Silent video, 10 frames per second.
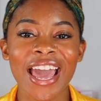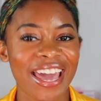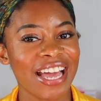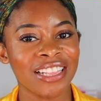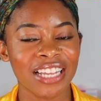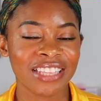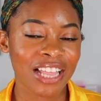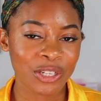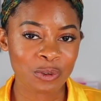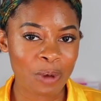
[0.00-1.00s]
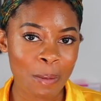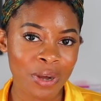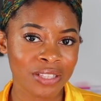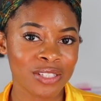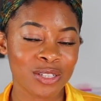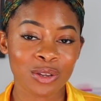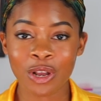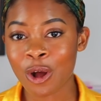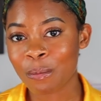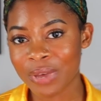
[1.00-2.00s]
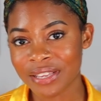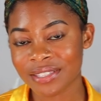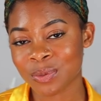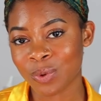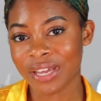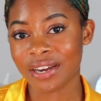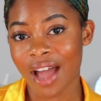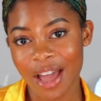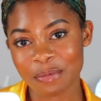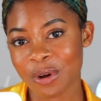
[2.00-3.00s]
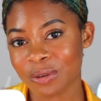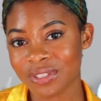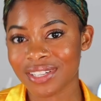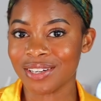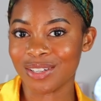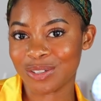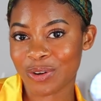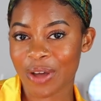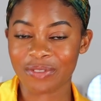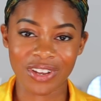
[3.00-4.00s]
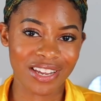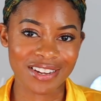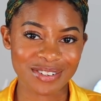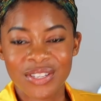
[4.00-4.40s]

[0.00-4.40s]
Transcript: and click that little bell button so you don't miss when I post a new video.